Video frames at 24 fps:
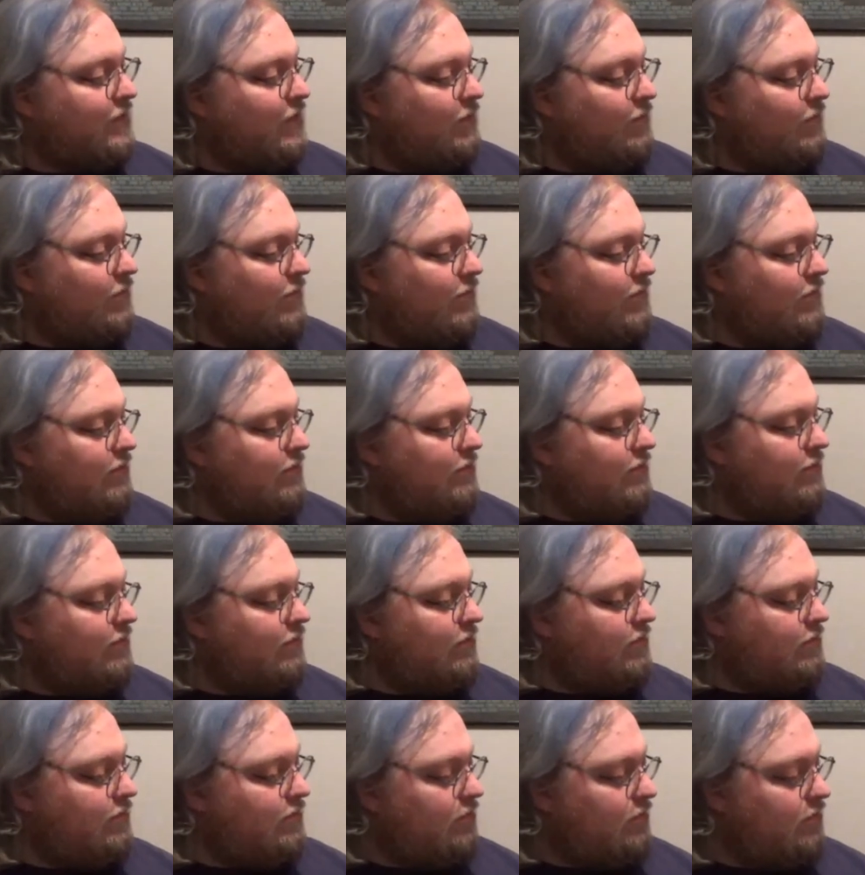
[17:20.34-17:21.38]

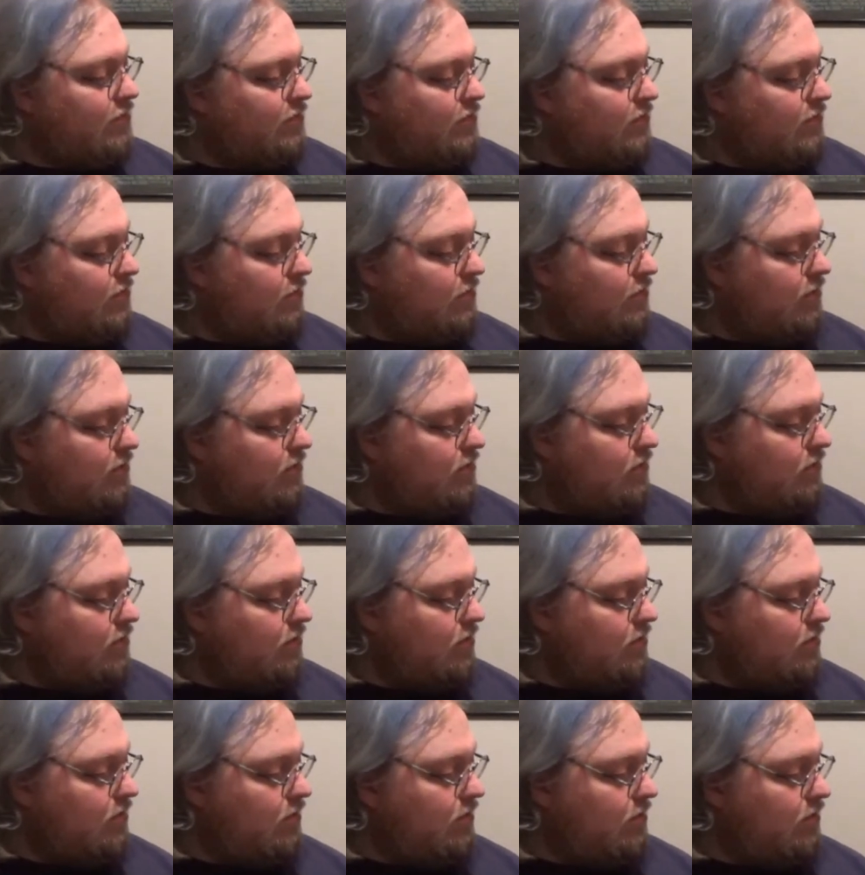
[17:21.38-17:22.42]

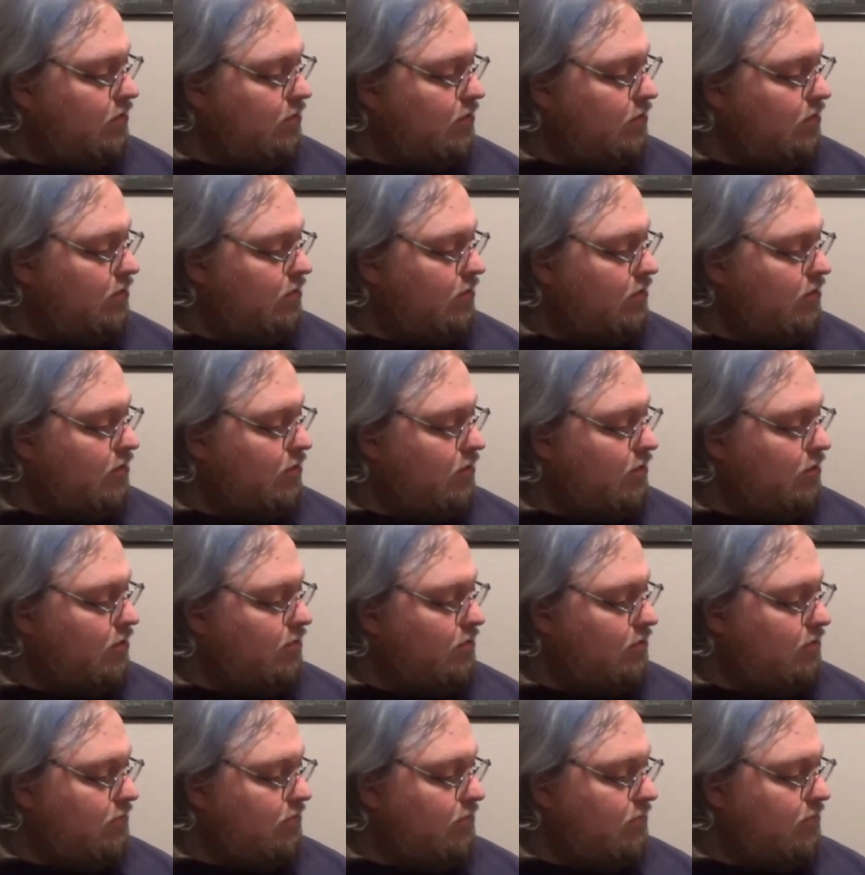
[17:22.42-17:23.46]

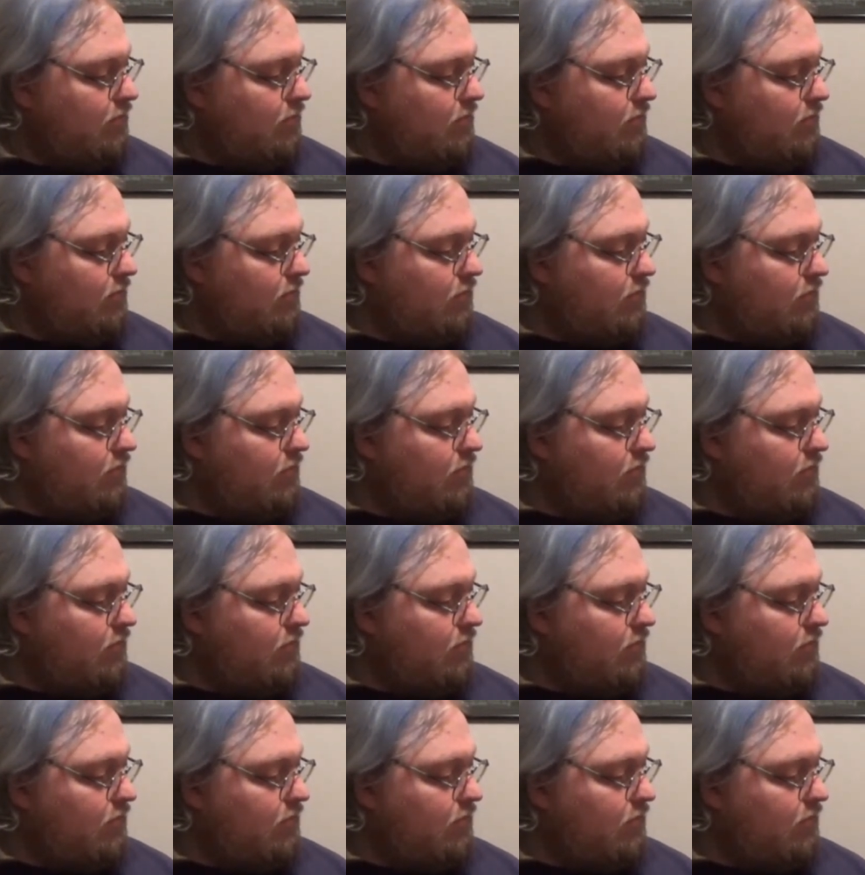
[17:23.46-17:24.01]
This person isn't speaking.